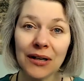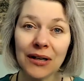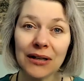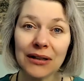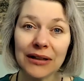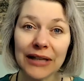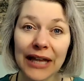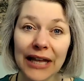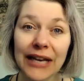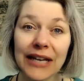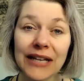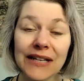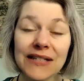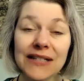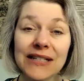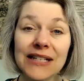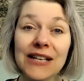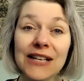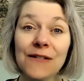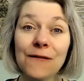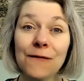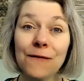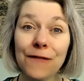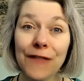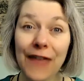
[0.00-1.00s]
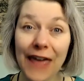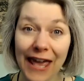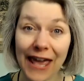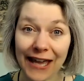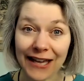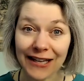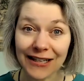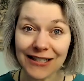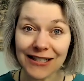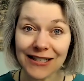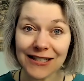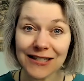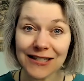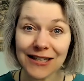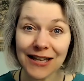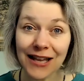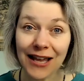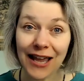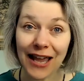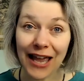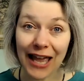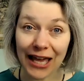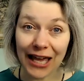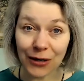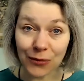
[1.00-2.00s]
Let us give thanks
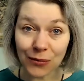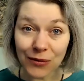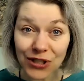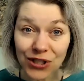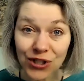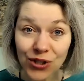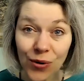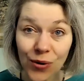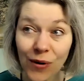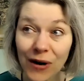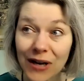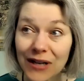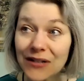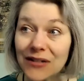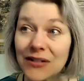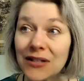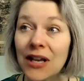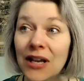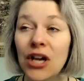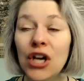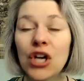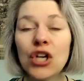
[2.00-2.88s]
and rejoice.